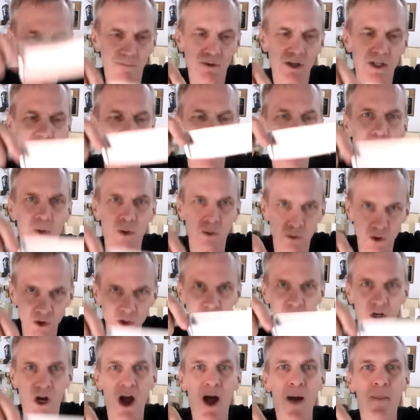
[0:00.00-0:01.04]
every time you
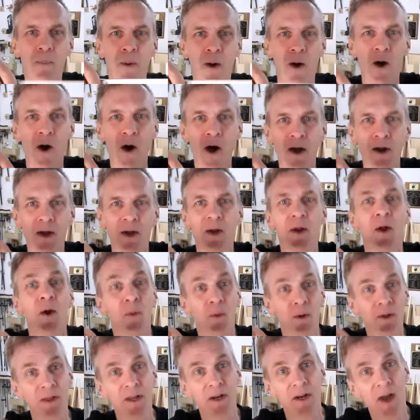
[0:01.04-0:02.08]
chop on it
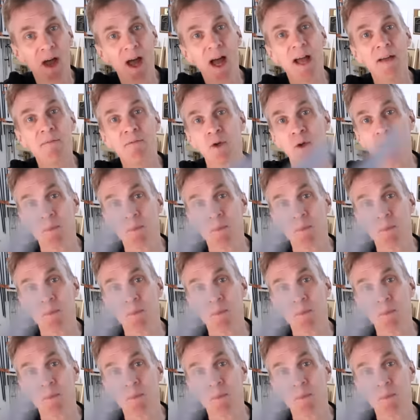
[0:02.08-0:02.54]
with a knife,